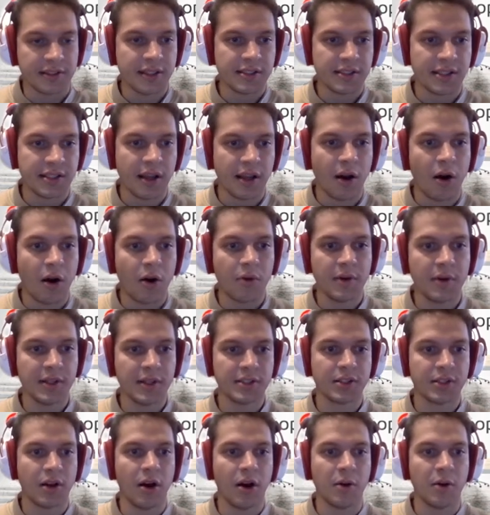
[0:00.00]
This
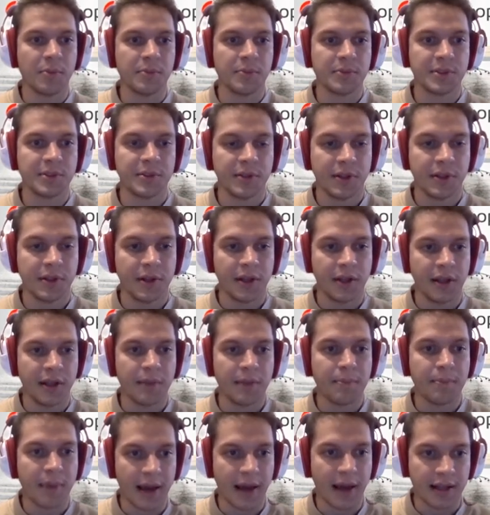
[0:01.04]
always comes
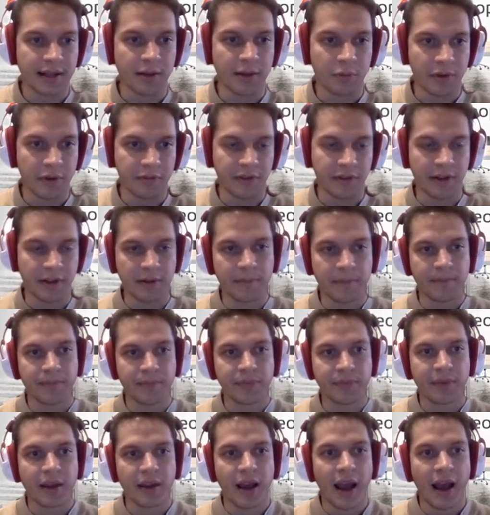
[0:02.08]
embedded with it.
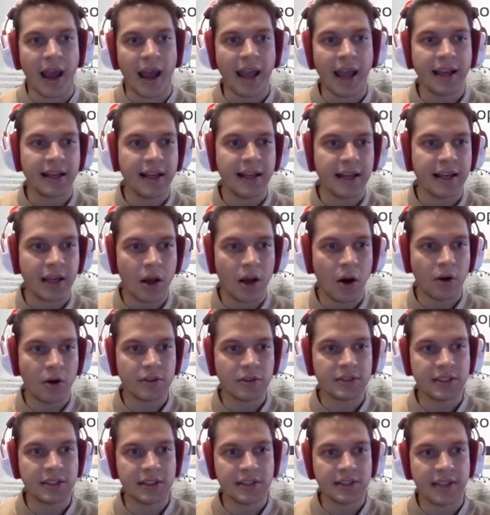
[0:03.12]
I click
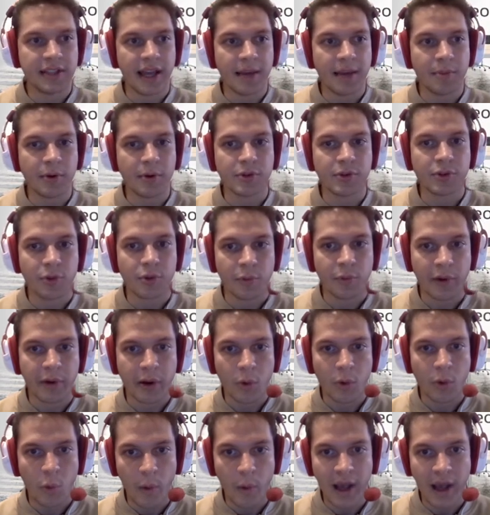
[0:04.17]
on the tables
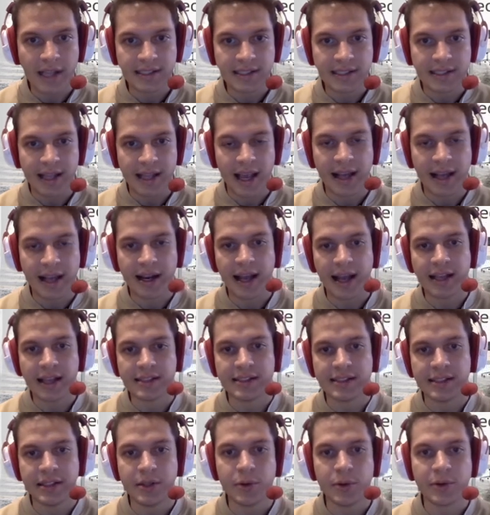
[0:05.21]
request and as
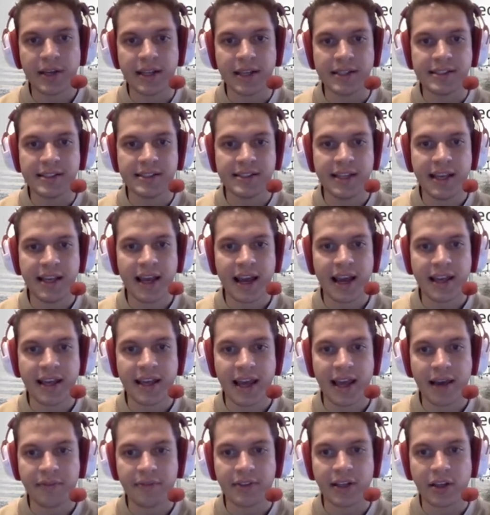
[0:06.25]
you can see I
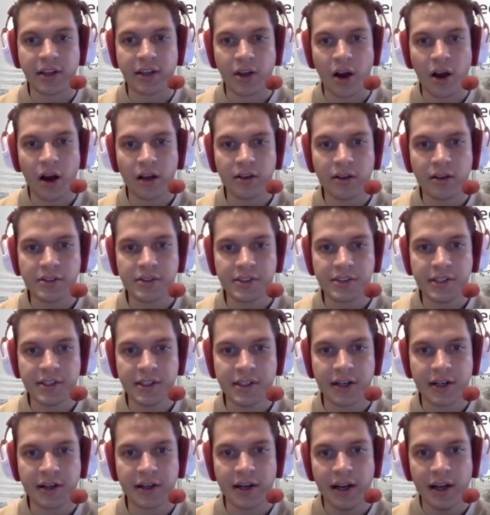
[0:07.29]
have the columns
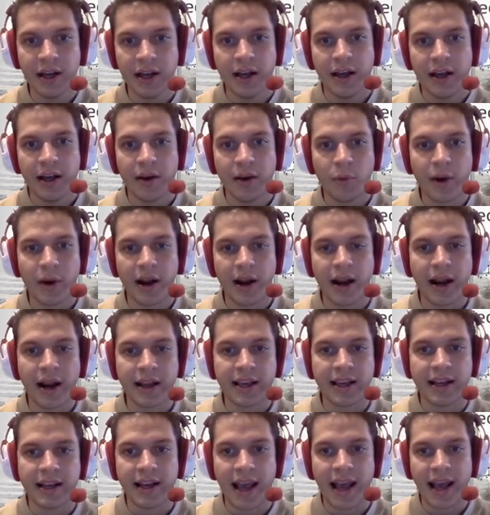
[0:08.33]
here where
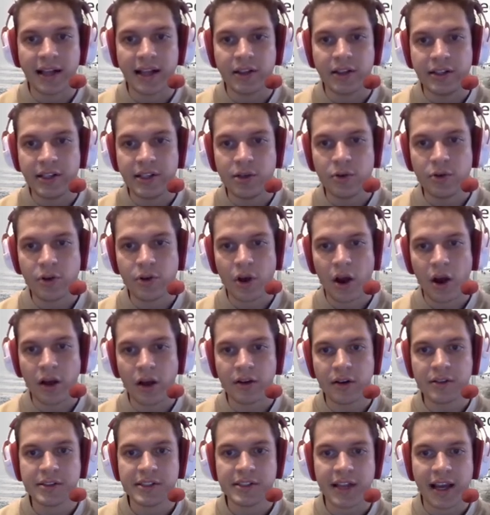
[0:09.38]
I can add new
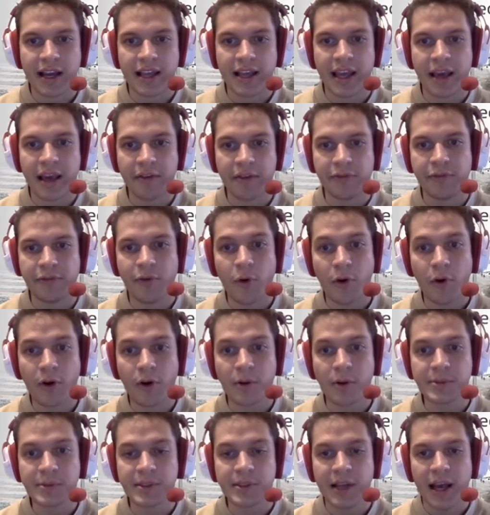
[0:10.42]
columns, I have
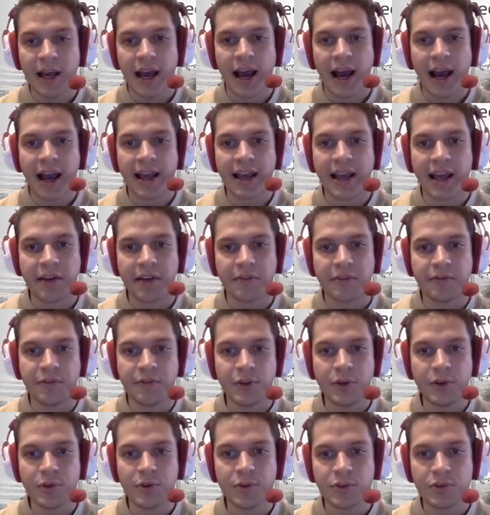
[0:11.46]
forms, I have
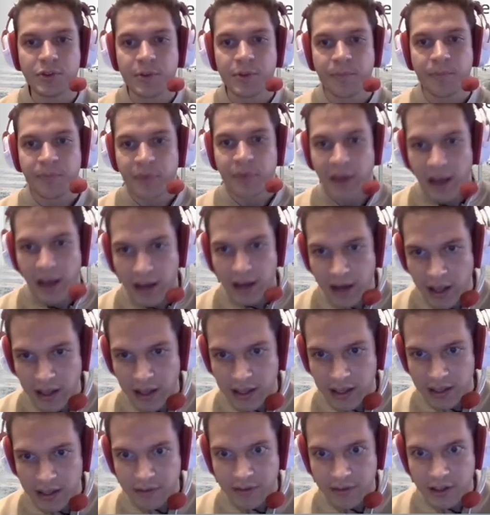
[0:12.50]
views and I uh,
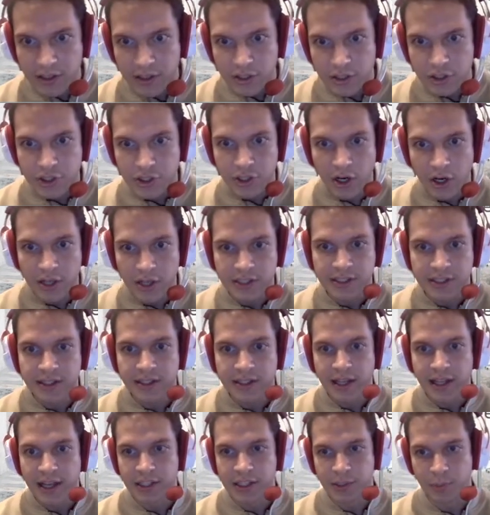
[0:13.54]
even charts
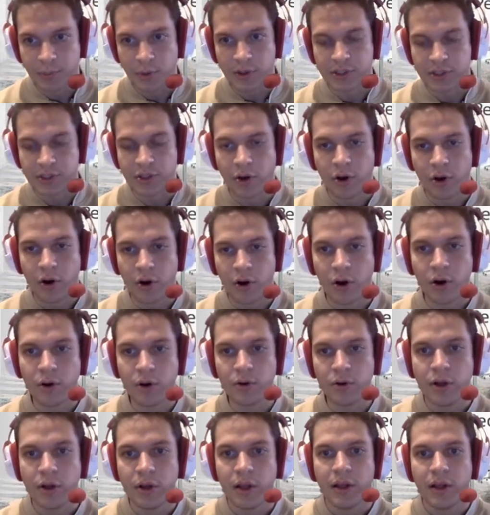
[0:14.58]
and dashboards,
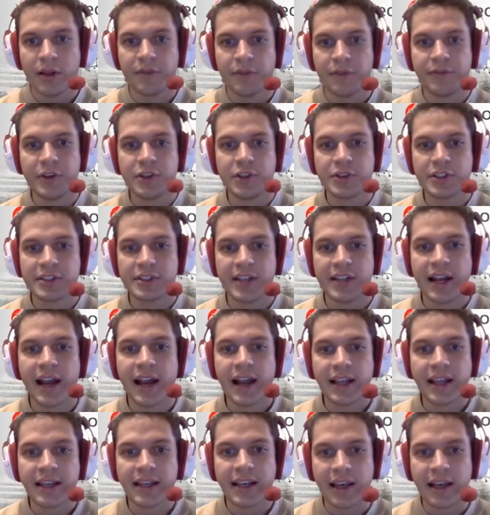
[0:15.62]
all features that
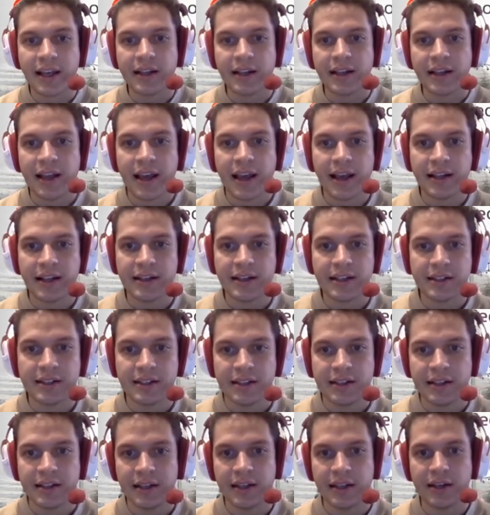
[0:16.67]
I can
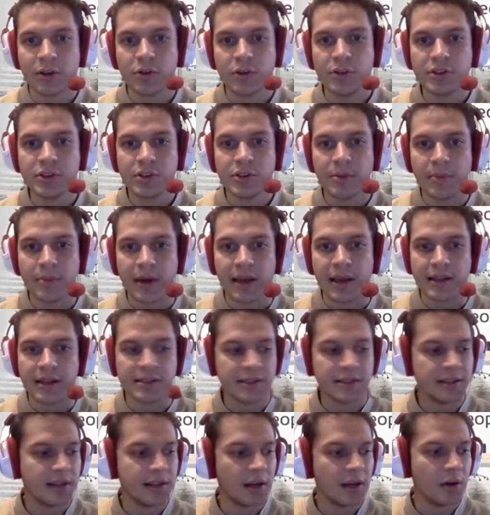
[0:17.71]
edit and
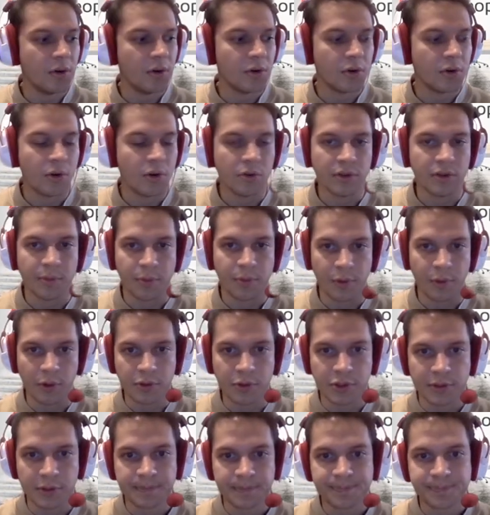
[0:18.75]
customize in a low code
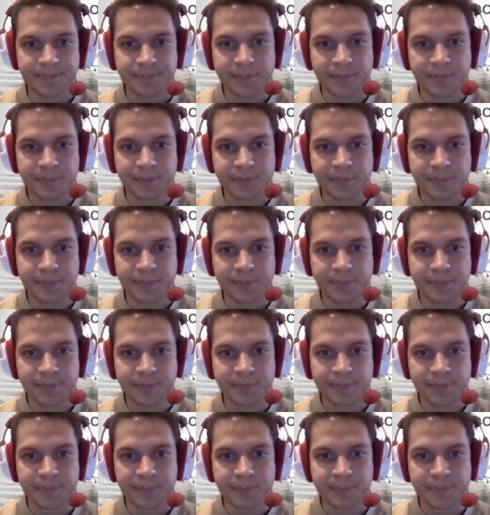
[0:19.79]
approach.